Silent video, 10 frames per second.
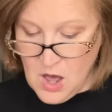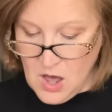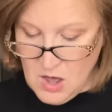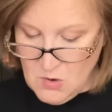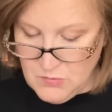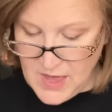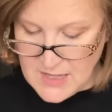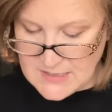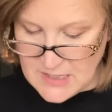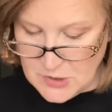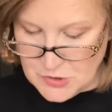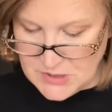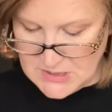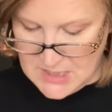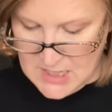Oh, that's
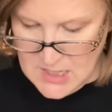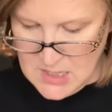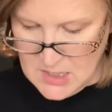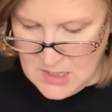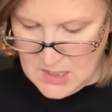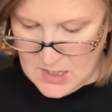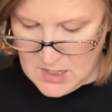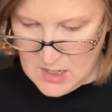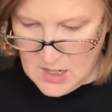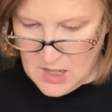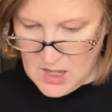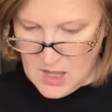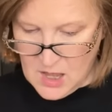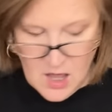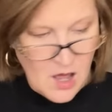interesting.
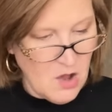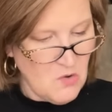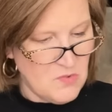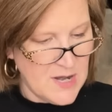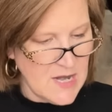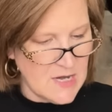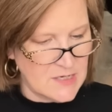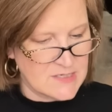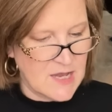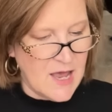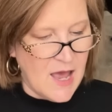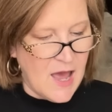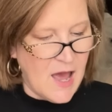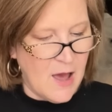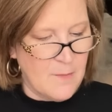Oh, neat.
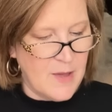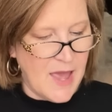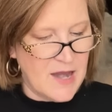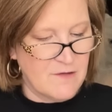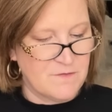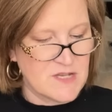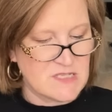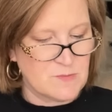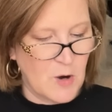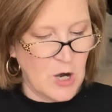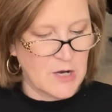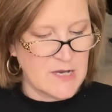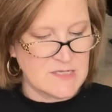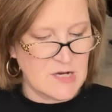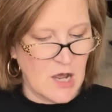Um, and if the spark
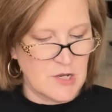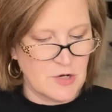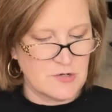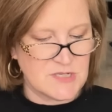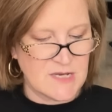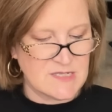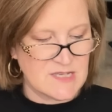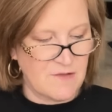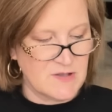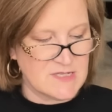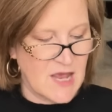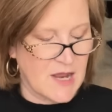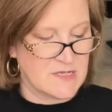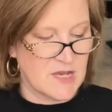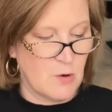is not used in seven
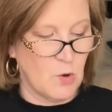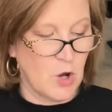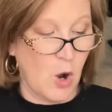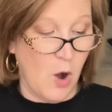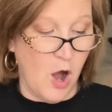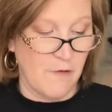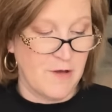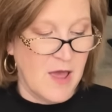seconds, it will go off.